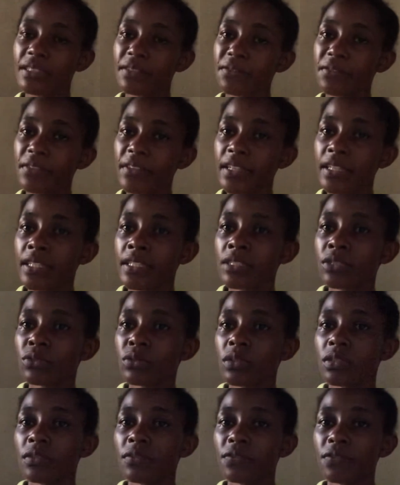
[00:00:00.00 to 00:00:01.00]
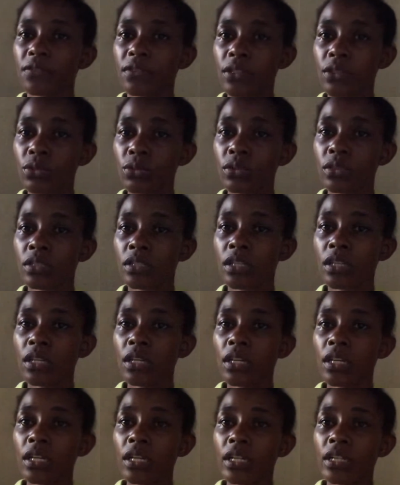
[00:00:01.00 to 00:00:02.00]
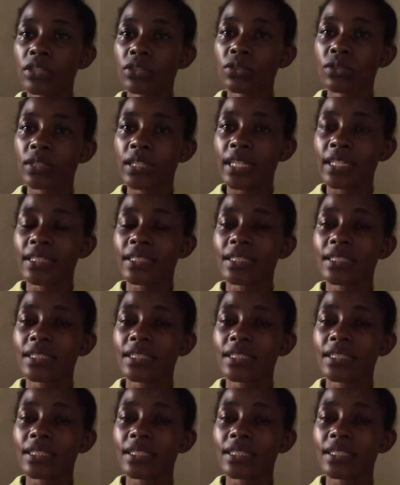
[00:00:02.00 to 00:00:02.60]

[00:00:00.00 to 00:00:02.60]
filled with fluids, so that